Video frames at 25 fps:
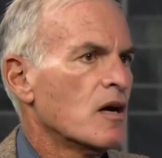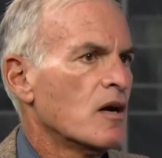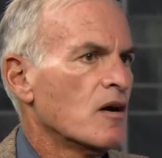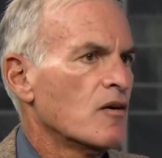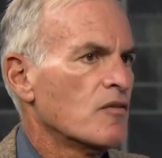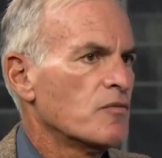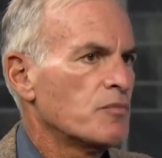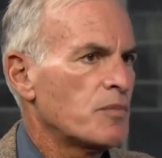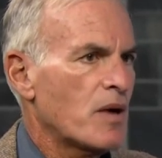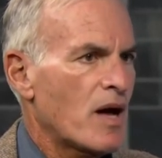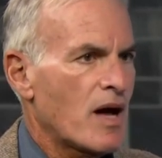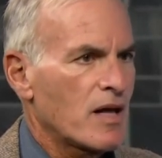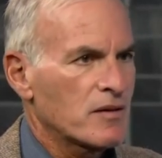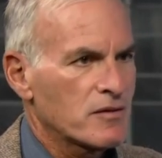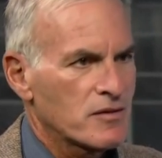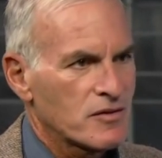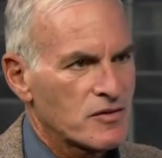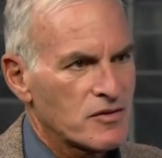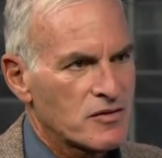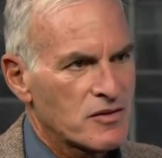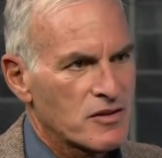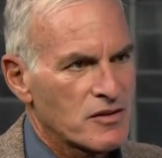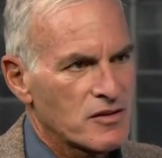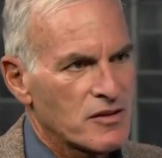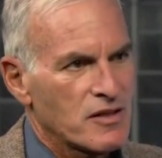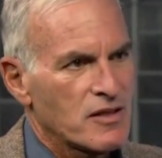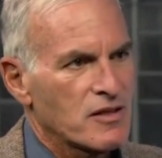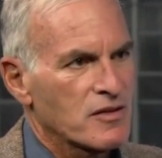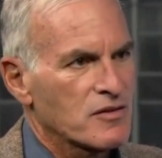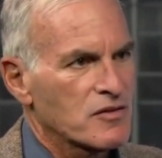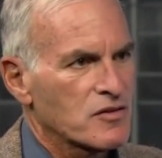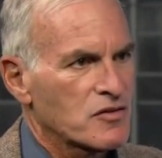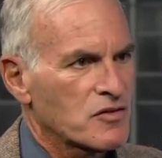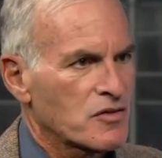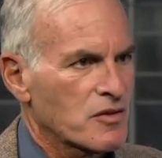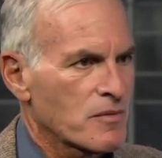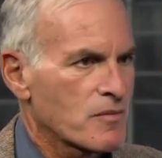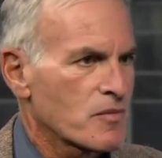of
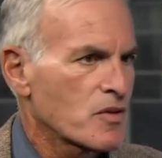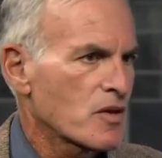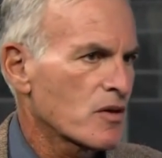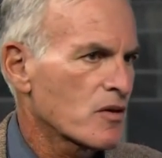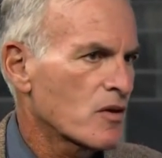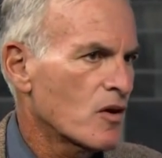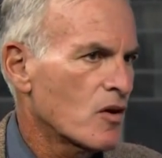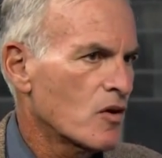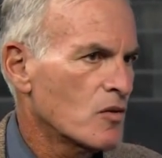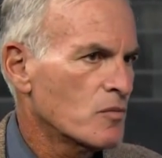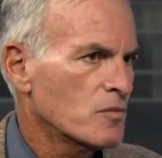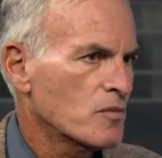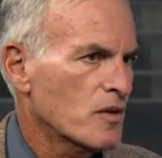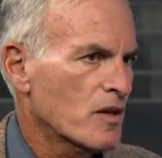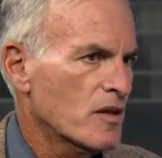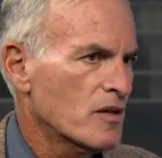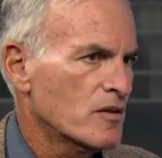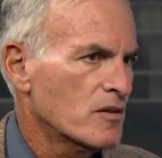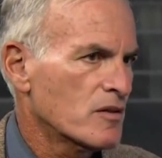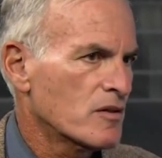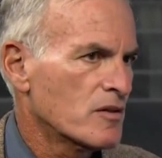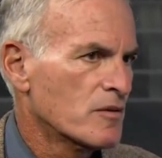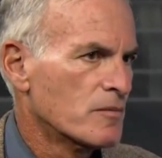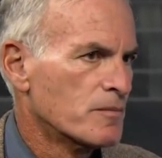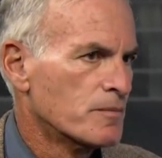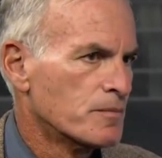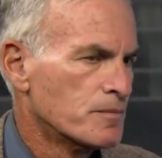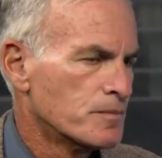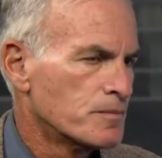Palestinians from their homeland.